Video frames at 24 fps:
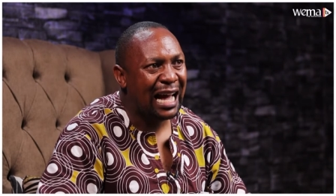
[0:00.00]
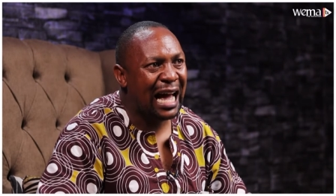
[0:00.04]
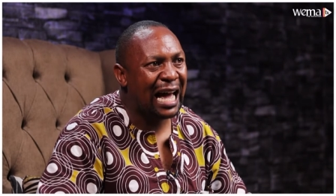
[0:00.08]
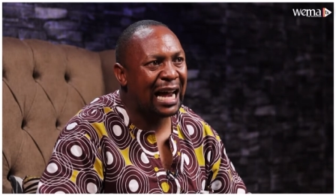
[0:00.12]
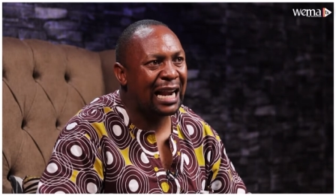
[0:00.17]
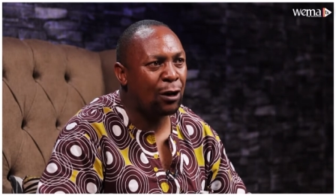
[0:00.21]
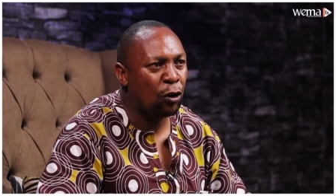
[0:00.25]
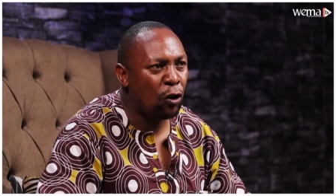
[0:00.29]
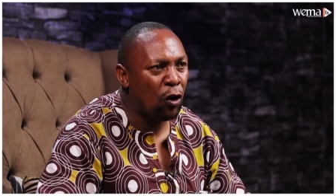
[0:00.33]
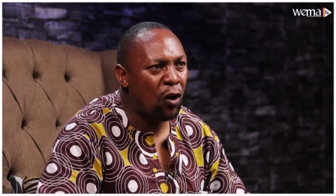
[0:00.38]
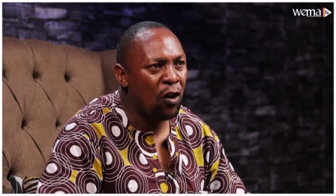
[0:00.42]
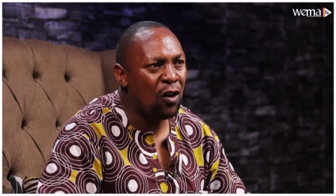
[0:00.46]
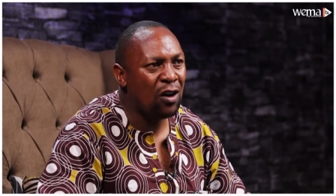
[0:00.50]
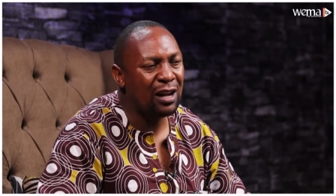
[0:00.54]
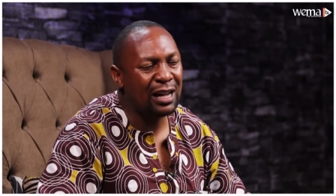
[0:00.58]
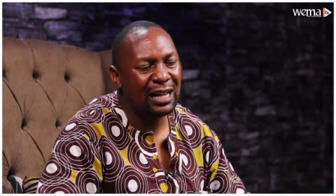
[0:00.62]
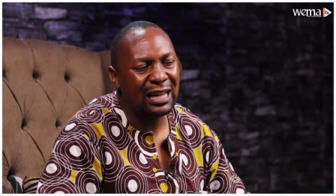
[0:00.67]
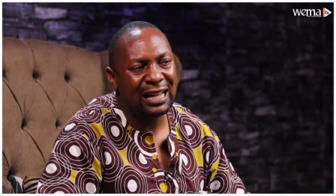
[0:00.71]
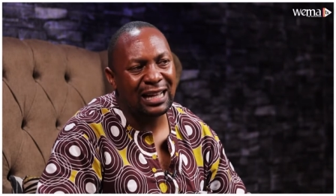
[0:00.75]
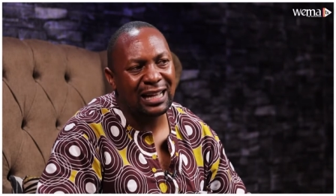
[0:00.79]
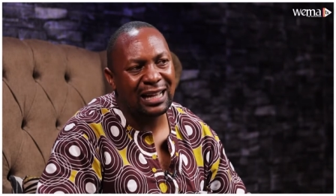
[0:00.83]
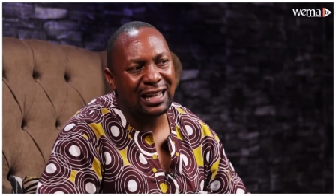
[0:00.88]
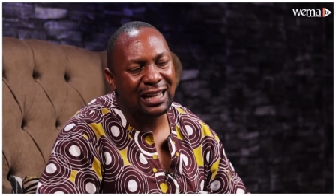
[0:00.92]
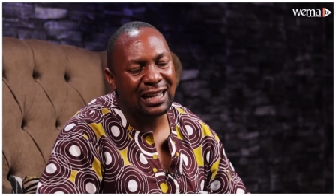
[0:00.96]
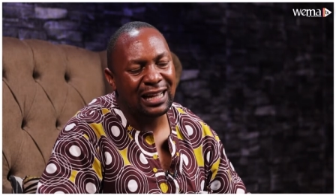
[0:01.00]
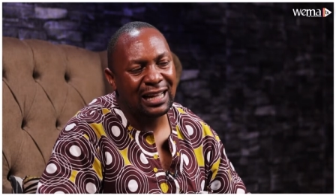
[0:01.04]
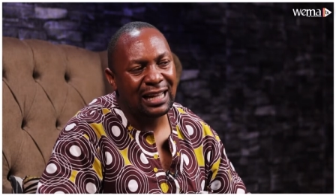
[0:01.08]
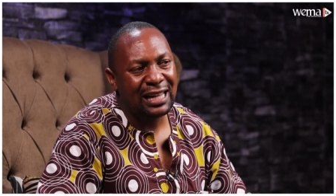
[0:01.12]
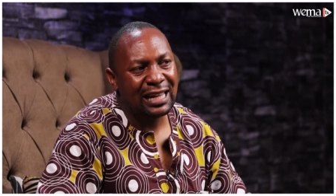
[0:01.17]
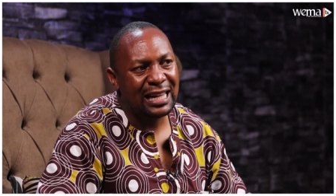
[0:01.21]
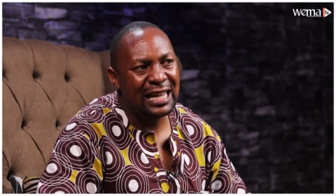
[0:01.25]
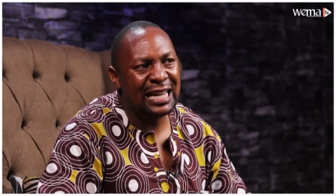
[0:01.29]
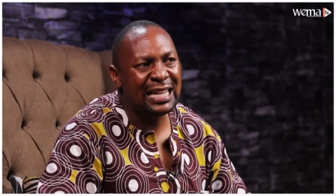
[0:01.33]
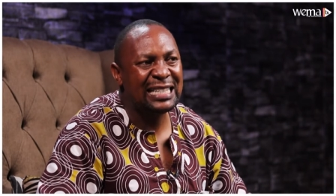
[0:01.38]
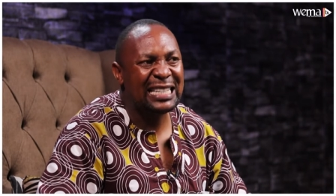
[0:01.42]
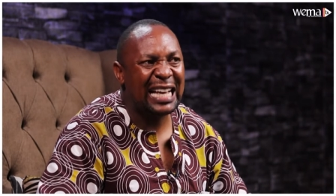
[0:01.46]
a wrong
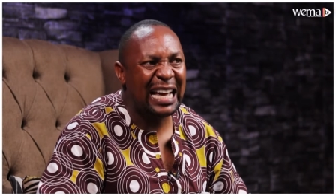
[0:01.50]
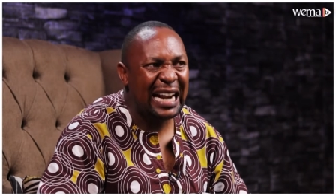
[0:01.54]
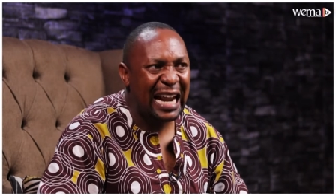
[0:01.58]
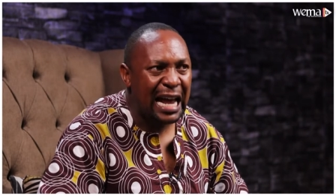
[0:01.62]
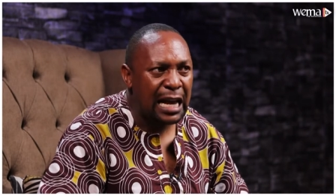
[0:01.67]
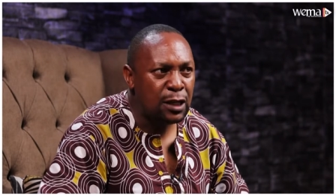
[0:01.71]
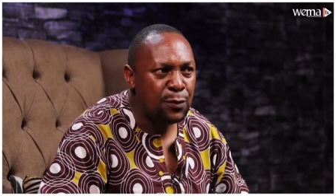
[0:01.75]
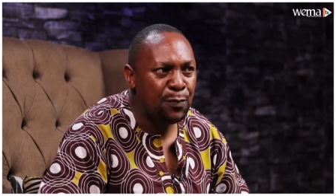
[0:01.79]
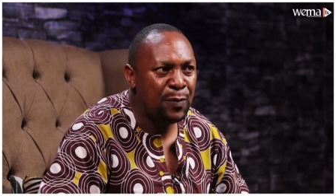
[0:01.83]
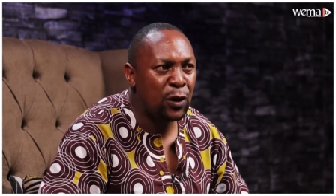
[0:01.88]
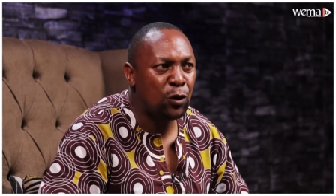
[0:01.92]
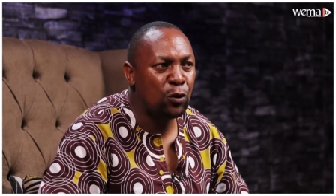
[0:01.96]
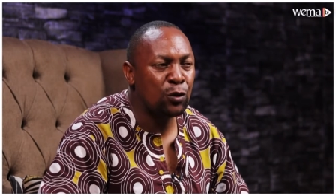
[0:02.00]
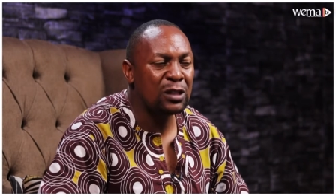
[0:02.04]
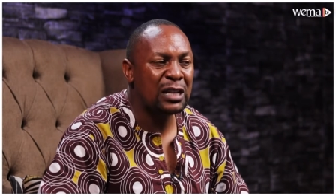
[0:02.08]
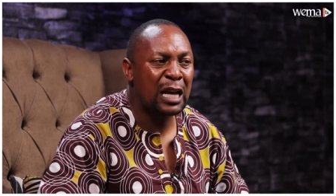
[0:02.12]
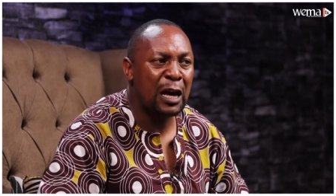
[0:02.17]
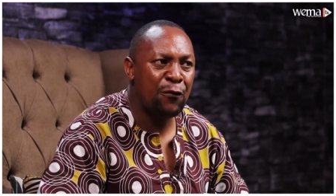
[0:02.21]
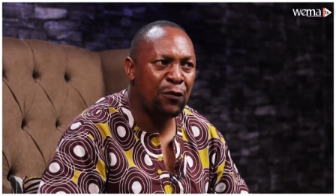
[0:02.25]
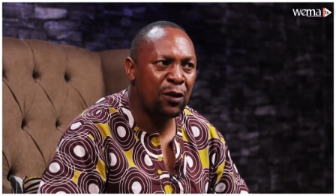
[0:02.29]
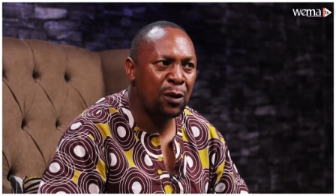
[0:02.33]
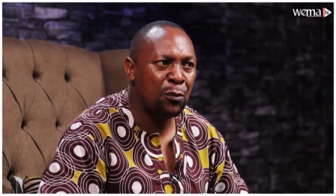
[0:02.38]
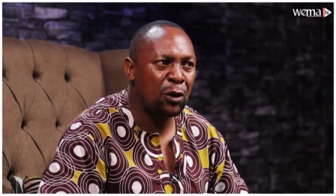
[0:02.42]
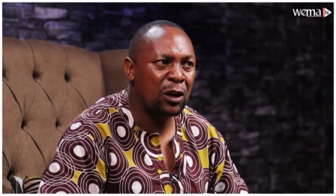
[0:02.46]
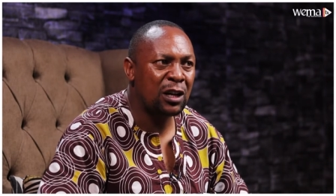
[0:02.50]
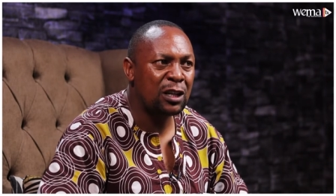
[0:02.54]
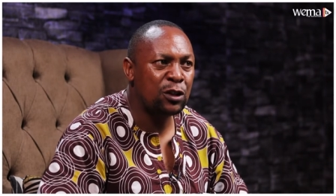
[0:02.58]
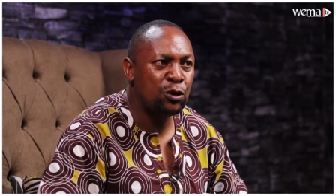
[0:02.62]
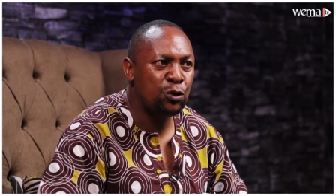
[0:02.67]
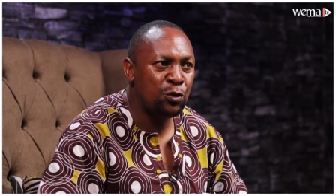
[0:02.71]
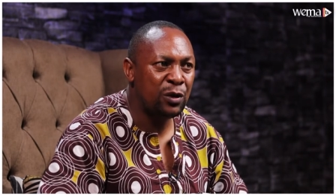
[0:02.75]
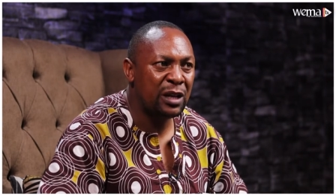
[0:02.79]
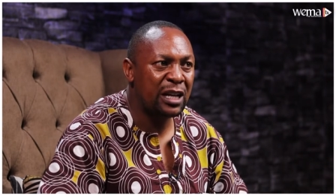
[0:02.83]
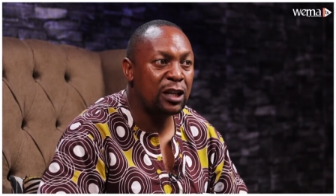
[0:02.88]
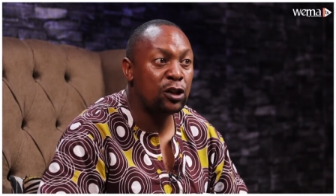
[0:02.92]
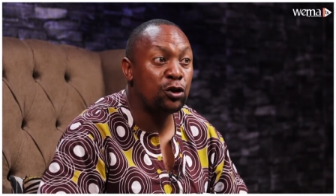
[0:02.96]
is a right because everybody is
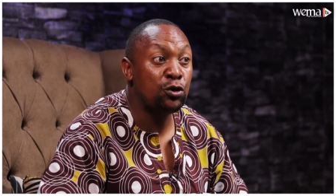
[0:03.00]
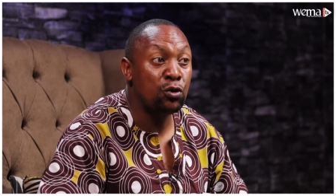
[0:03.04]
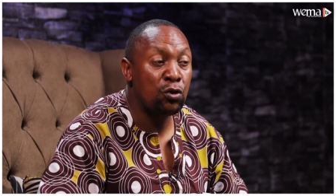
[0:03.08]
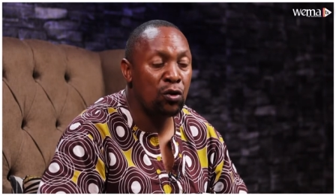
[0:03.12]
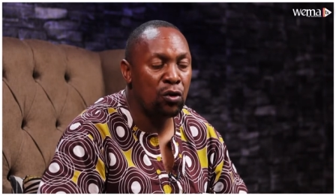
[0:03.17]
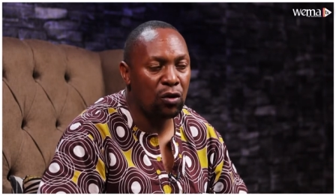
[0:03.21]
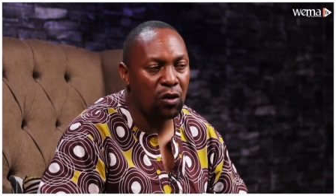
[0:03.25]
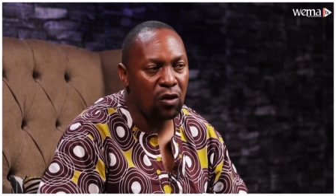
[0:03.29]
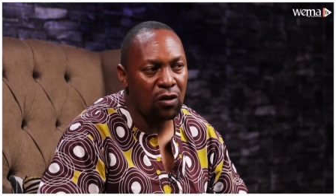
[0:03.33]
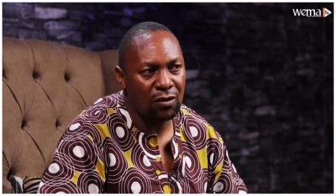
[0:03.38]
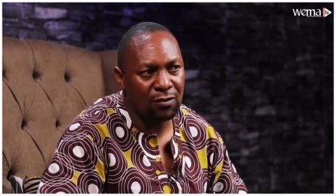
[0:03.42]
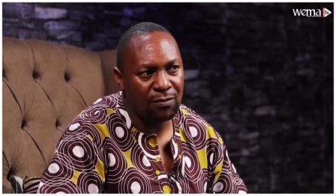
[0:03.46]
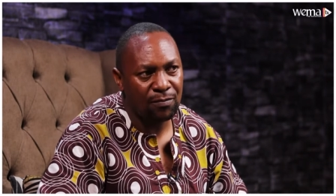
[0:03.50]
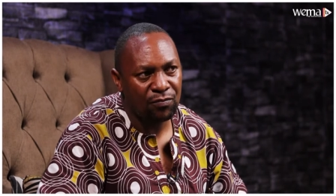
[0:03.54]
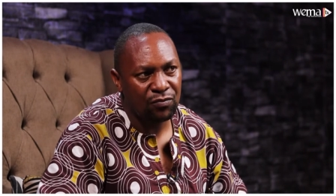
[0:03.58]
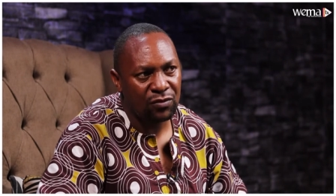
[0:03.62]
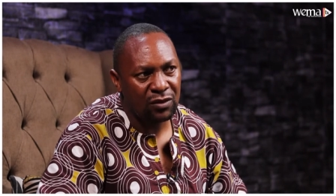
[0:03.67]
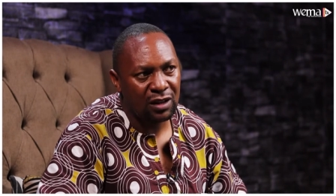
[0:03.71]
doing it, you go wrong.